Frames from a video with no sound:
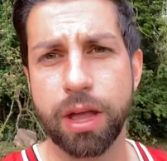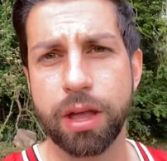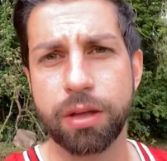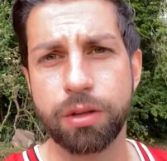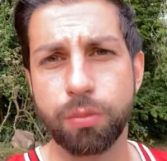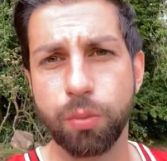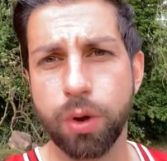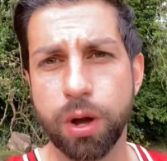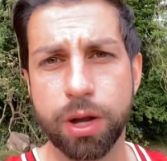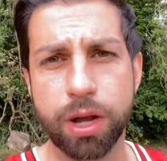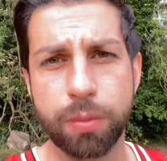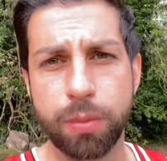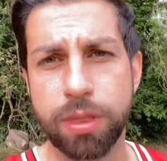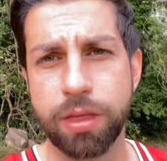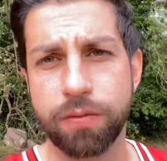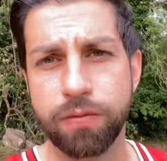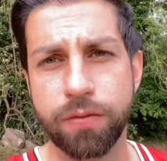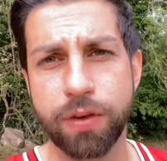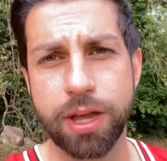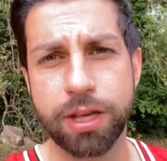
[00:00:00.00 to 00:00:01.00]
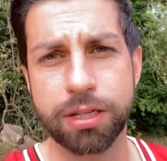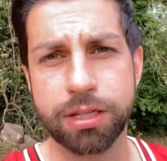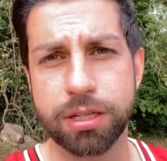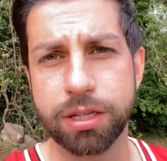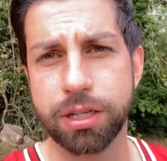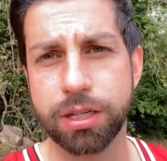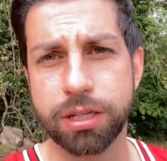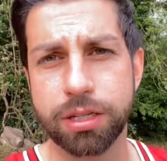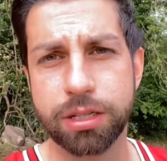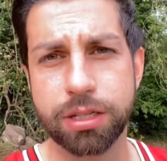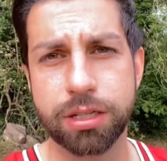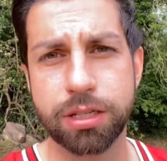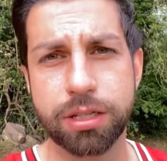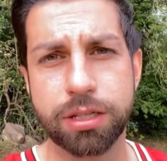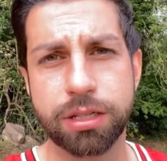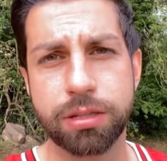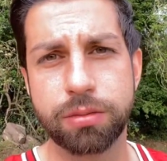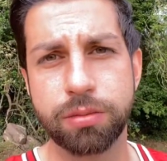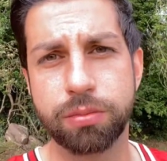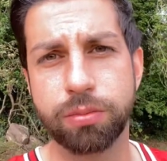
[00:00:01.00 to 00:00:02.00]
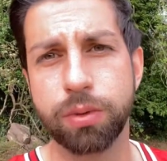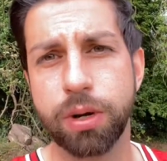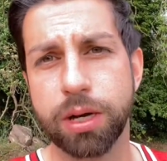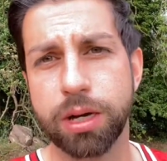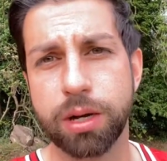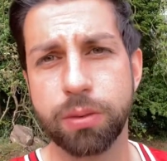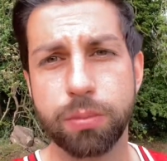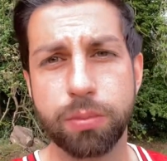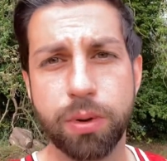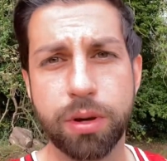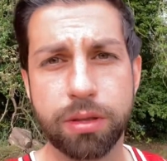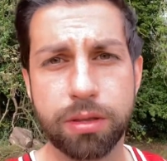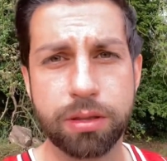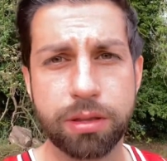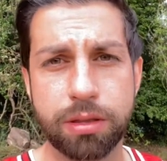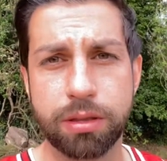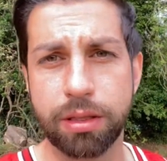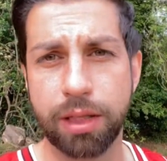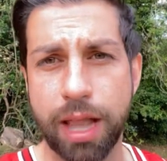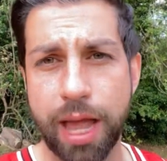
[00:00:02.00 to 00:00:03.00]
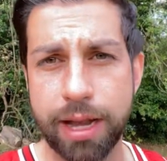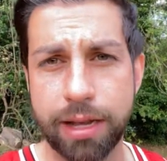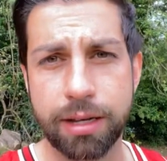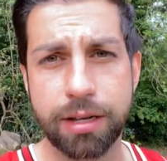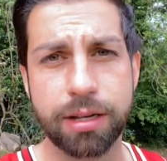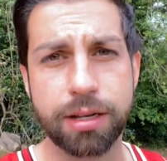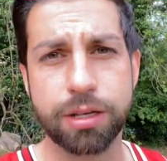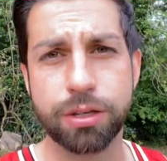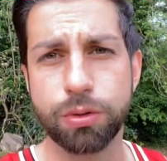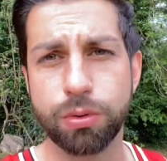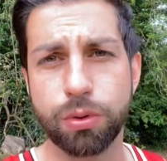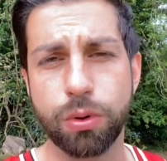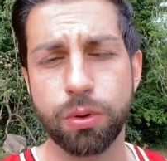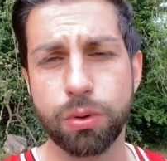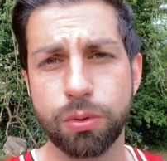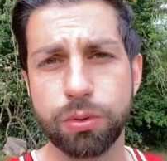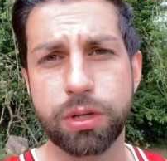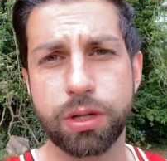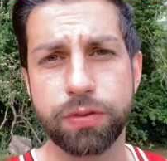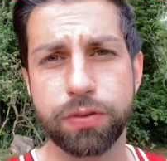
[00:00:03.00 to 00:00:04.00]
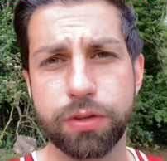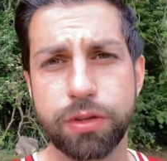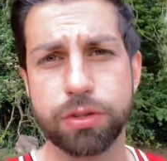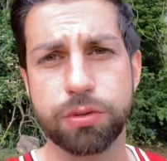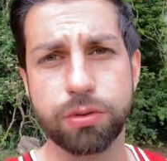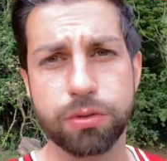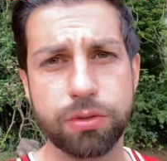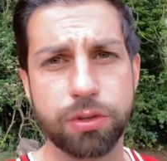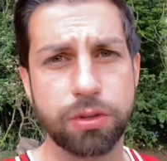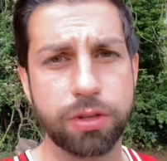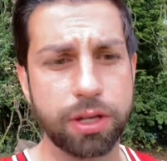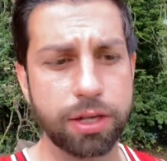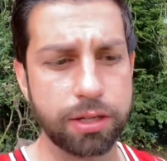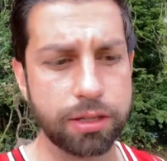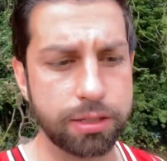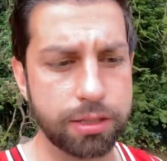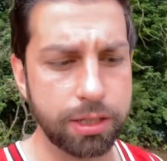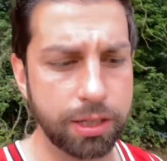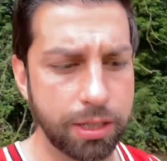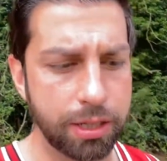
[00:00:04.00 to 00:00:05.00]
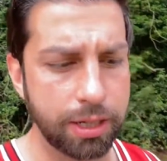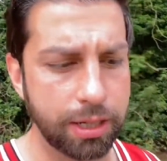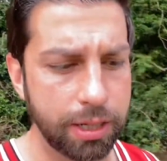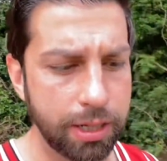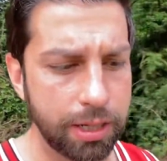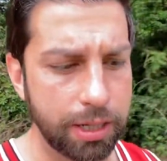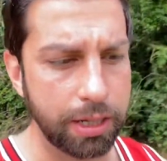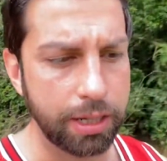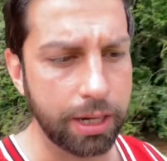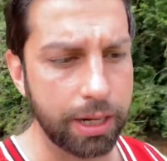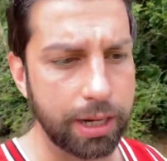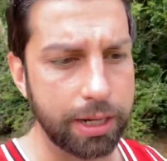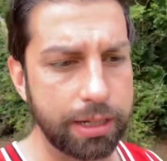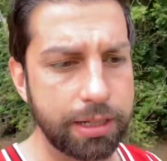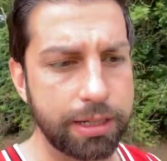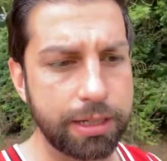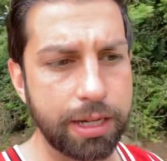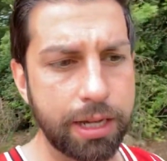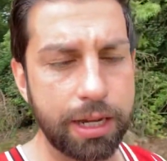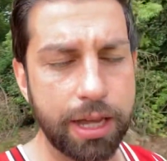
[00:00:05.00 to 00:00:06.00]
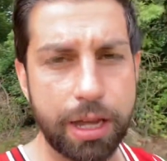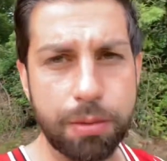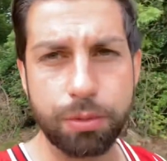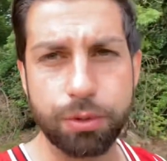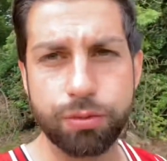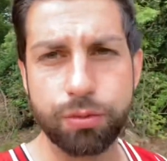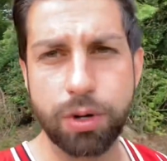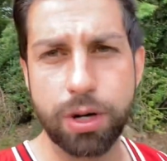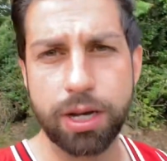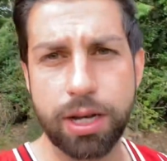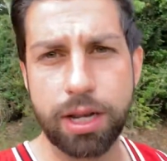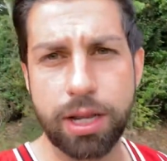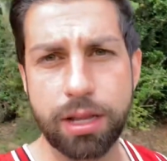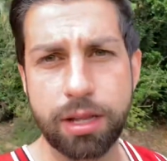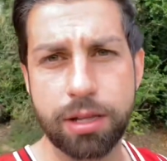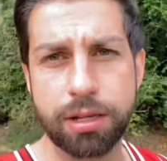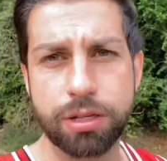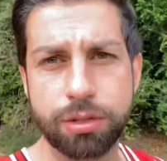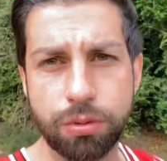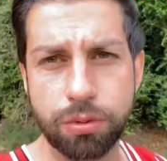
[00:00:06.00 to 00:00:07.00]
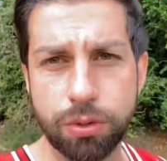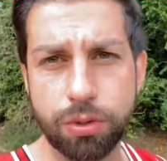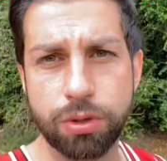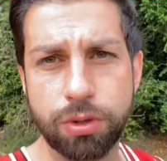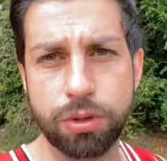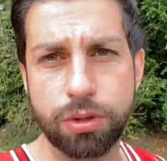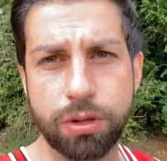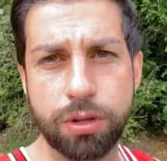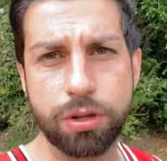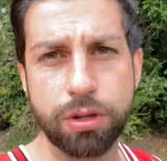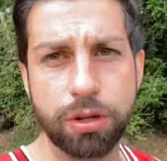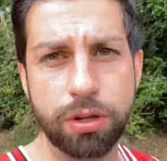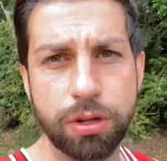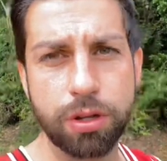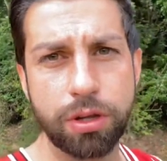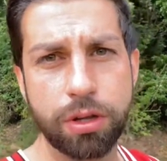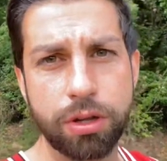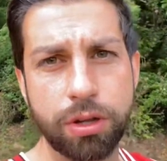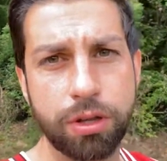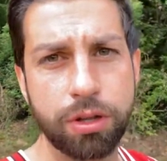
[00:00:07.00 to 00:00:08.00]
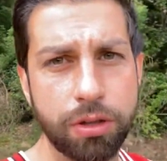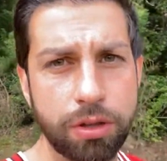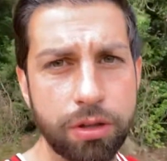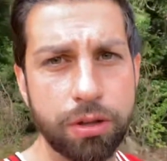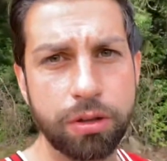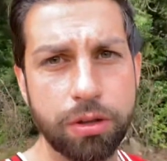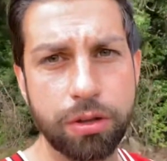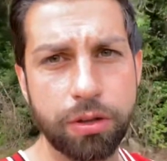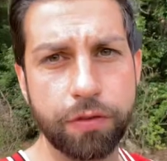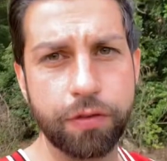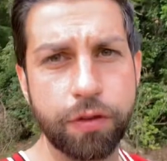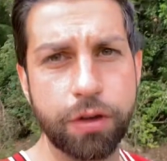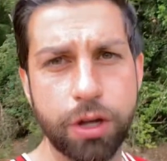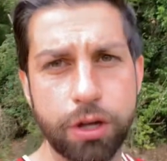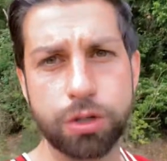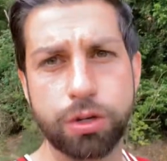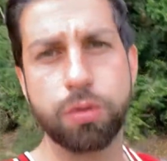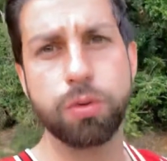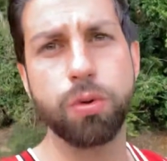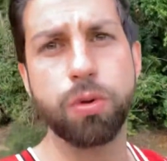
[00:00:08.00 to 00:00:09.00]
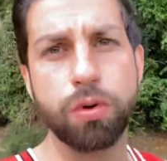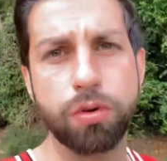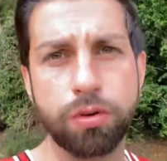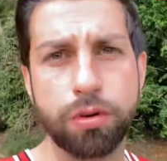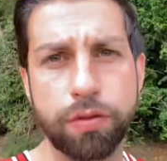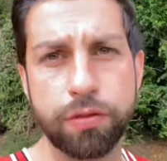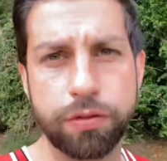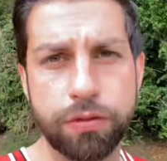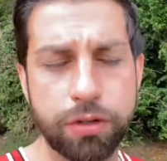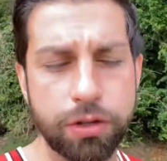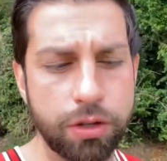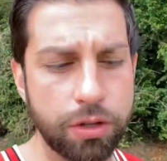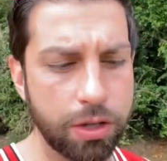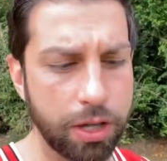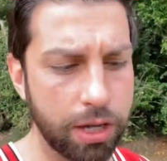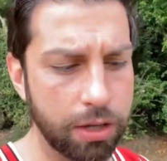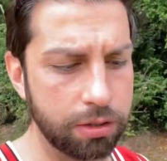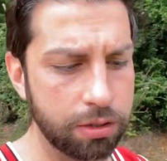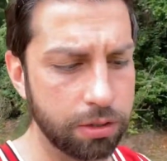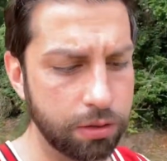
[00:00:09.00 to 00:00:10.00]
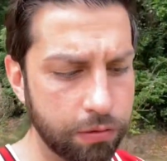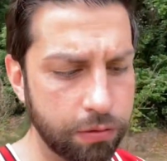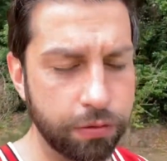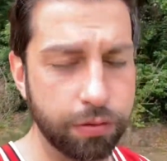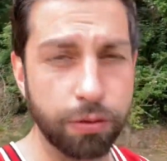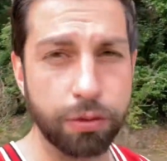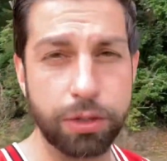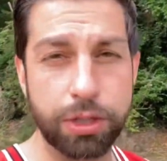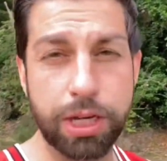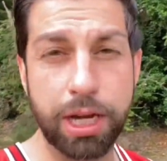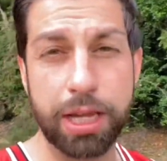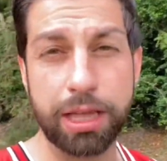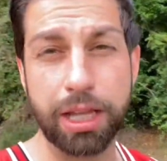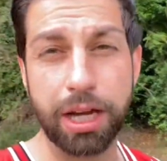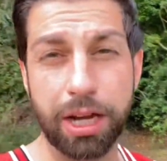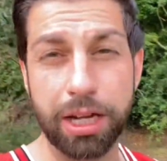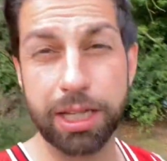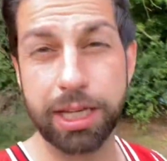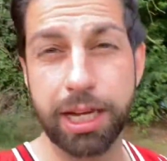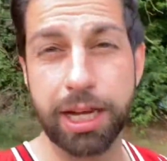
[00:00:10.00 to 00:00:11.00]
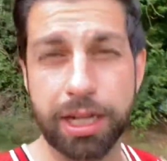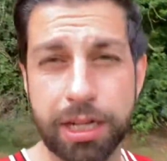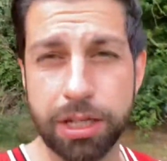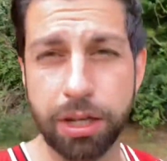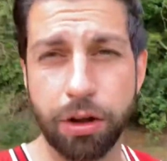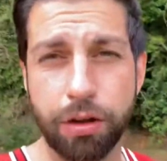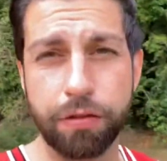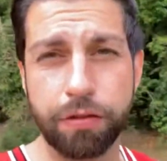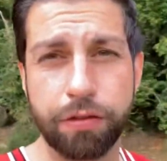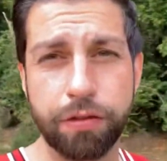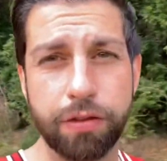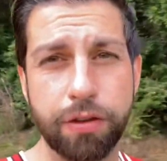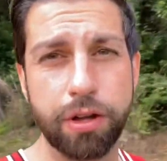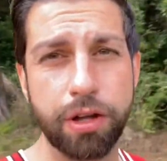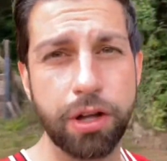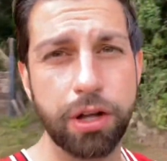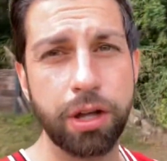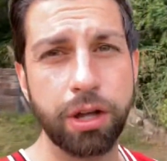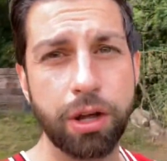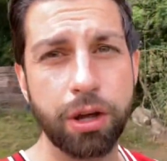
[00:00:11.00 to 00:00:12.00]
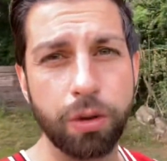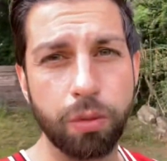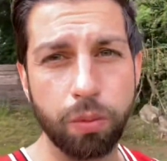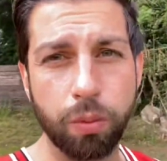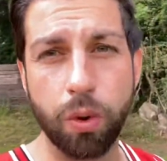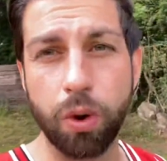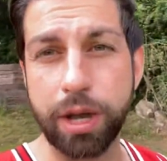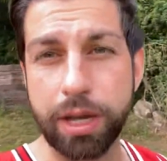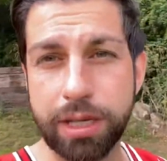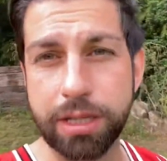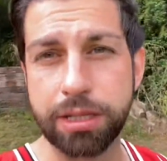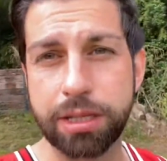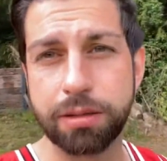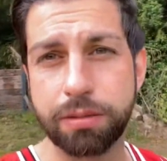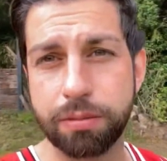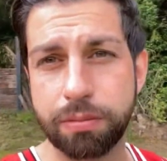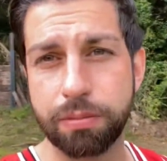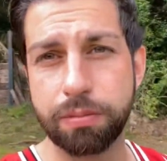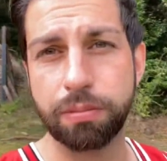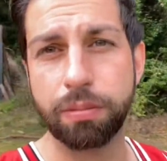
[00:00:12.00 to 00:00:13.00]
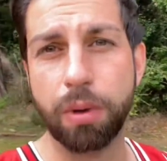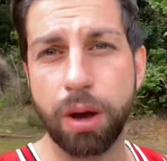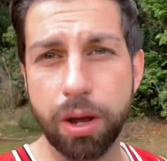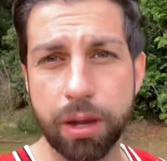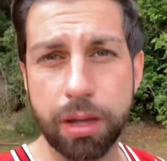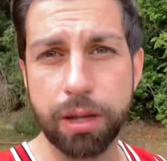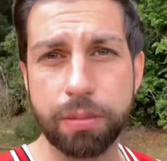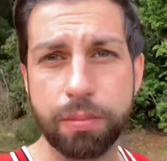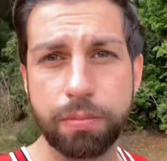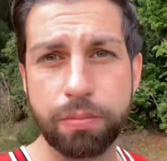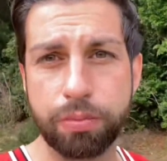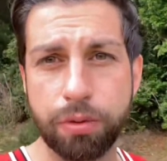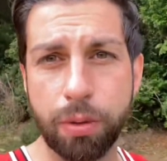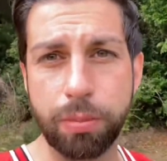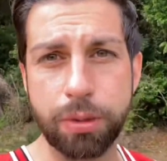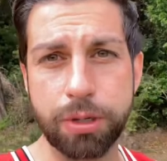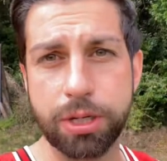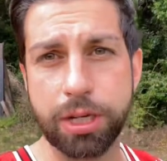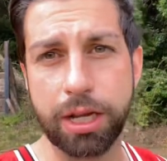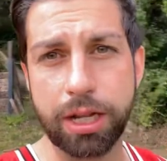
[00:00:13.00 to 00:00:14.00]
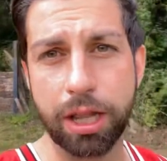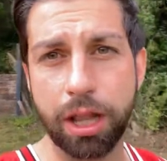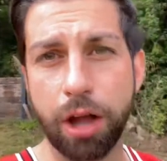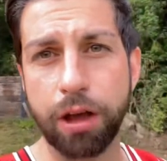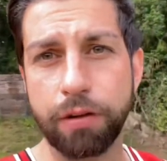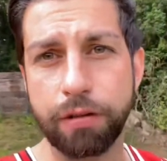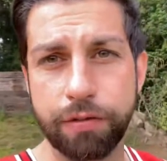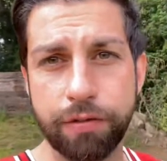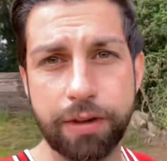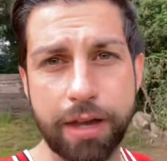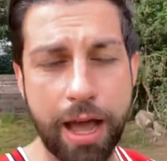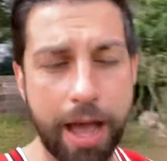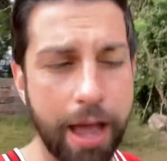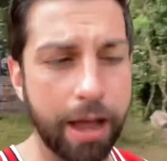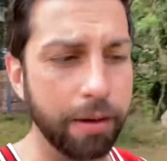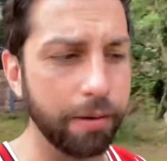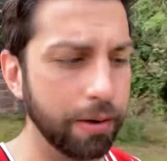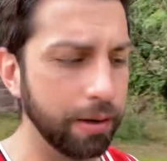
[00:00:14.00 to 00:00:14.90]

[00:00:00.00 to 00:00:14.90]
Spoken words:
working with investors, working with lenders, all different sorts of things. And it was really sort of the first quarter of 2014 that I kicked off what is my property life now.